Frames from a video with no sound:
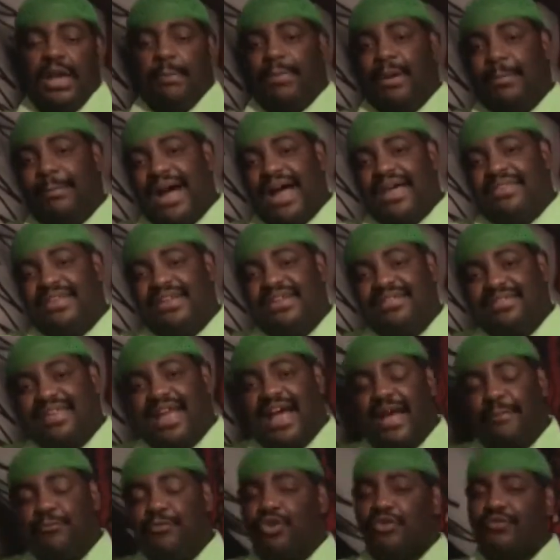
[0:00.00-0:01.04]
But by this
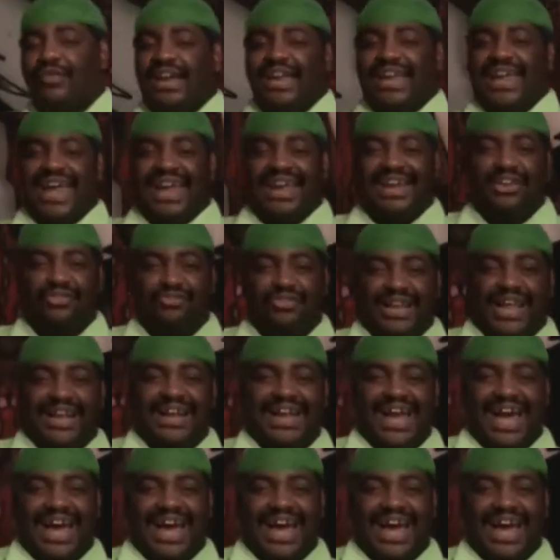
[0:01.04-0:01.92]
time, you already had Israelite